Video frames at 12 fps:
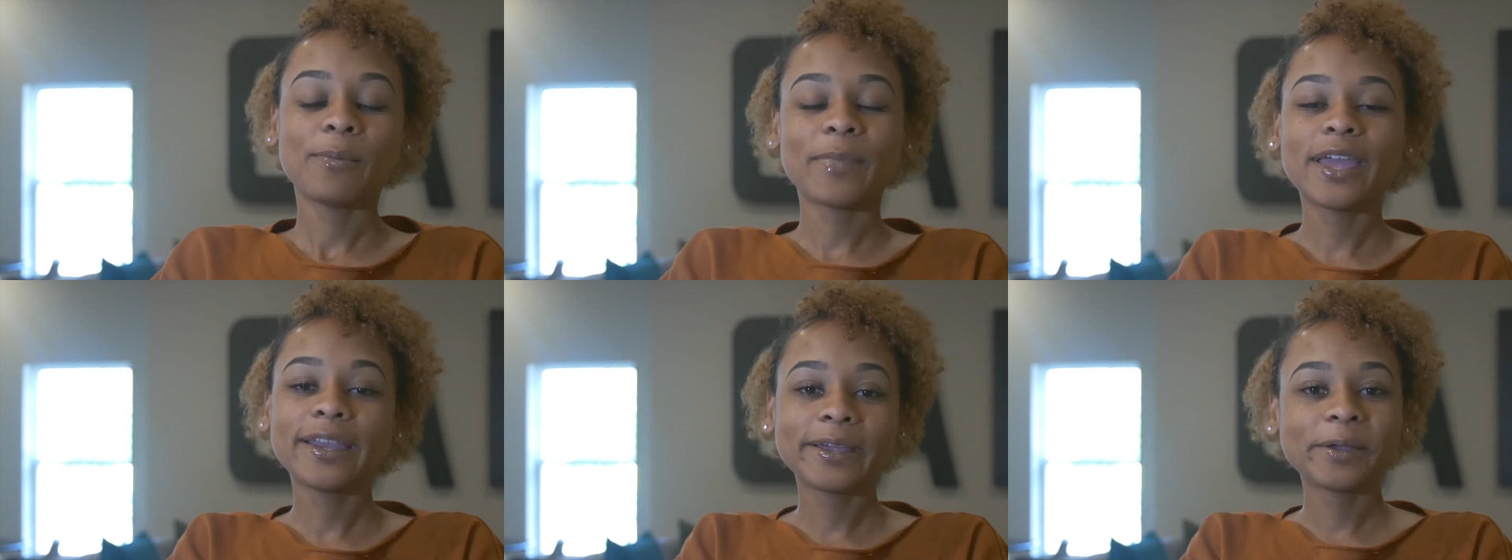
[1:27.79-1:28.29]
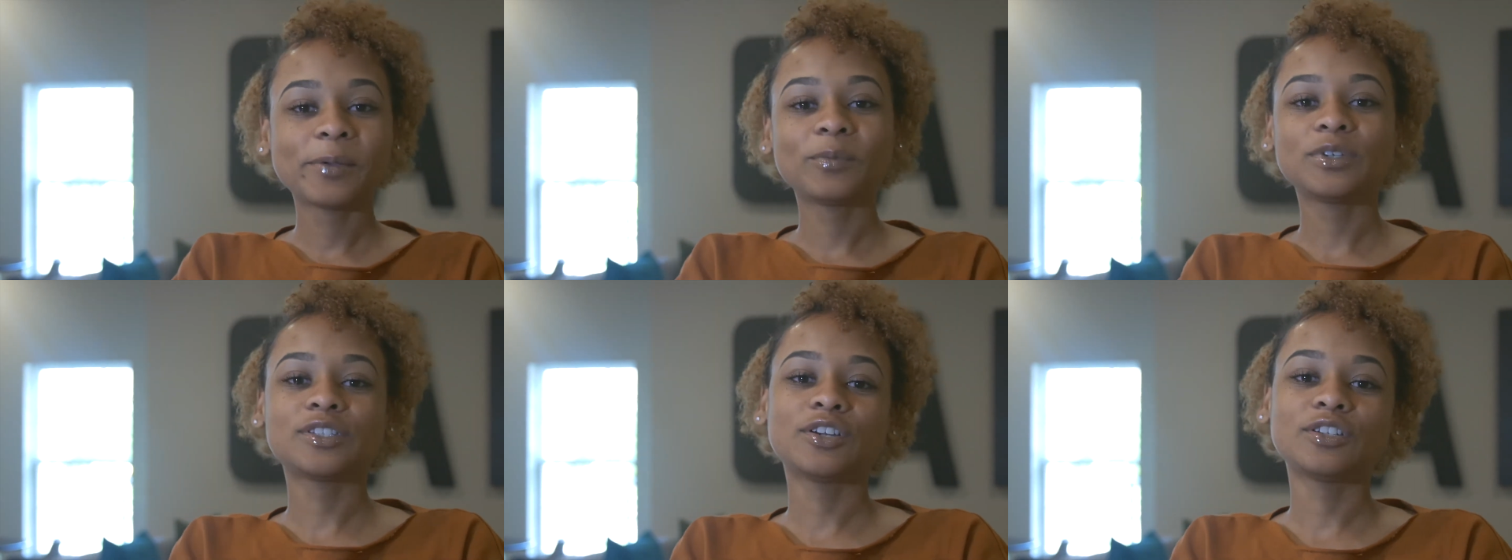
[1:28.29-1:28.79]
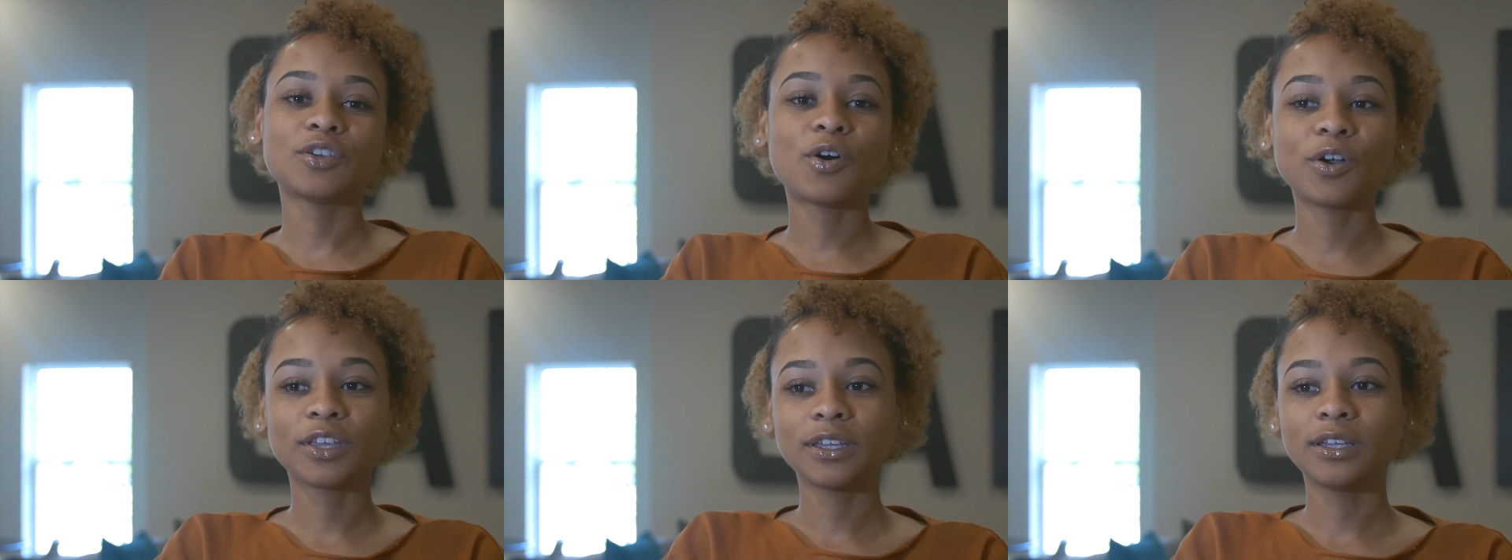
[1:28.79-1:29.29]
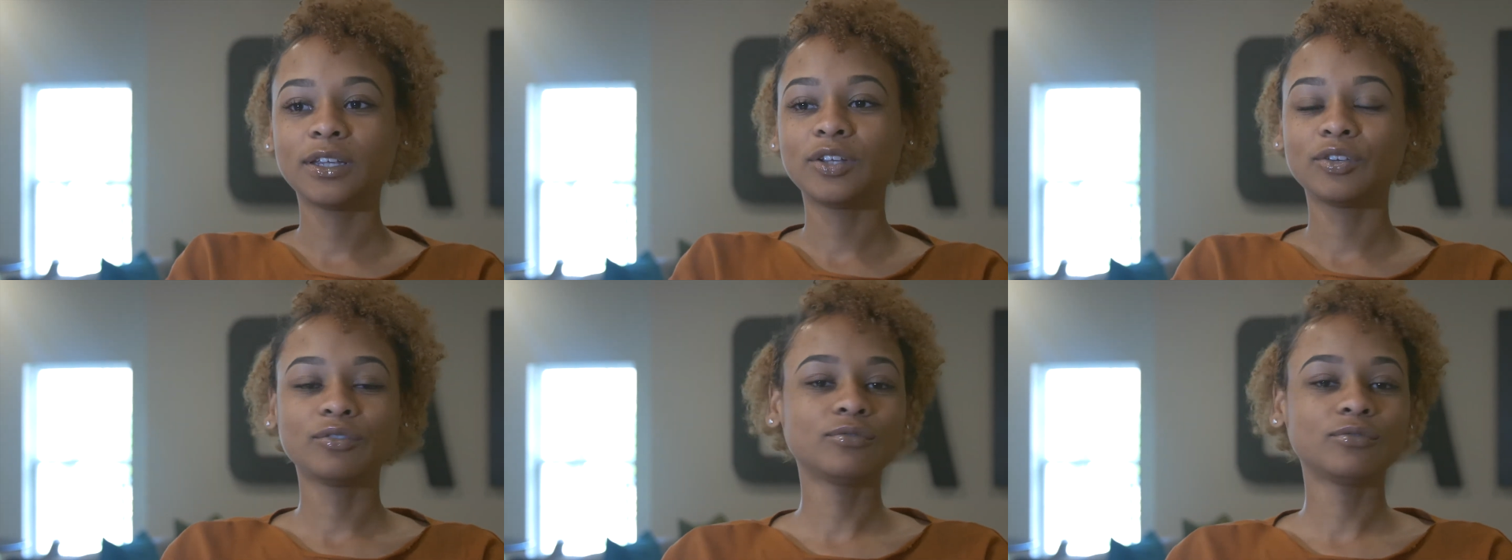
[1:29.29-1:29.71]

Met him, we started talking